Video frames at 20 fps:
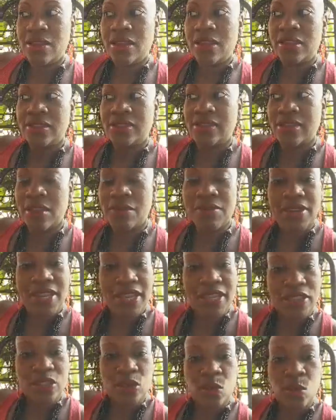7
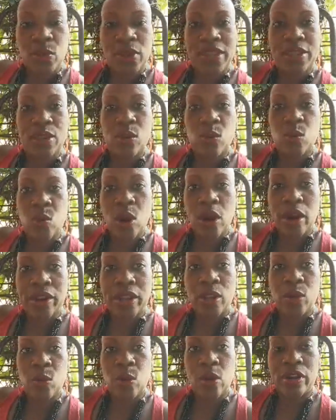days a week,
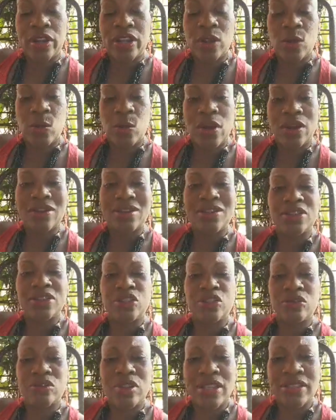working,
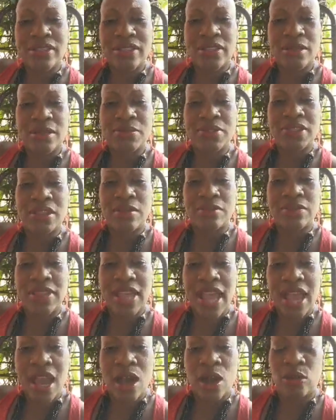stressing themselves
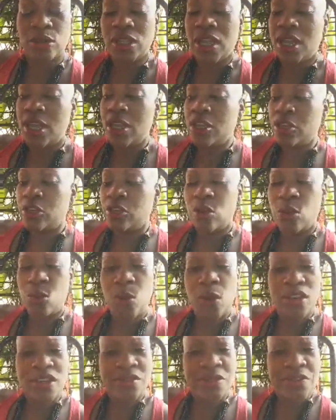out,
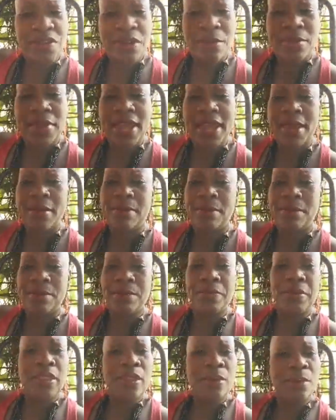working for the man,
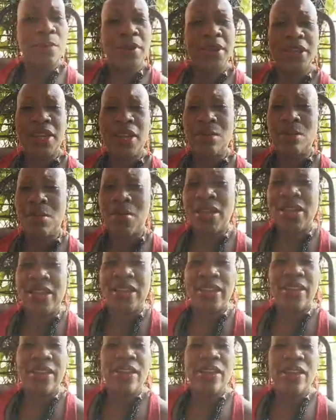putting in
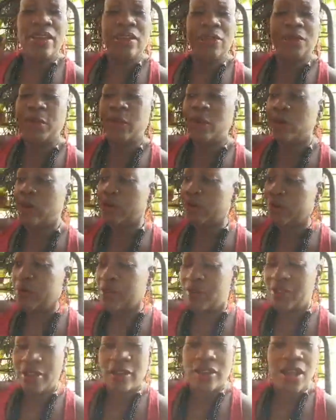money for
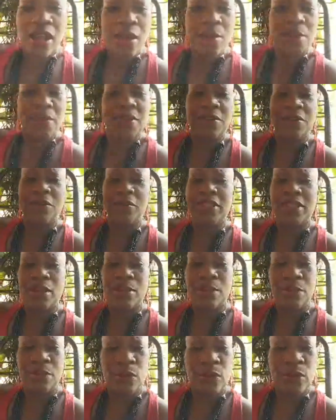their company, for their
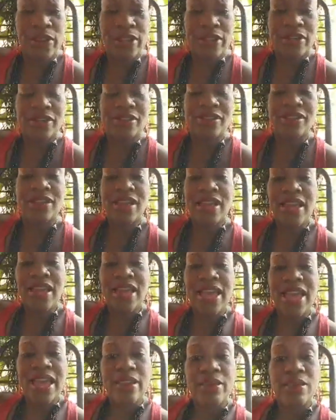employers,
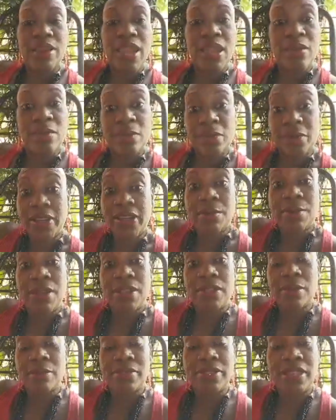and forgetting
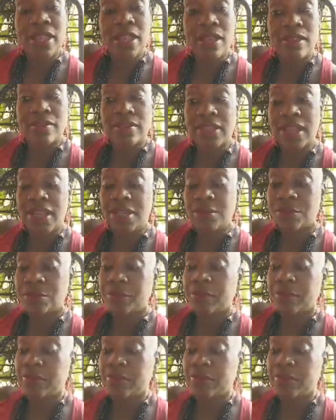about themselves. And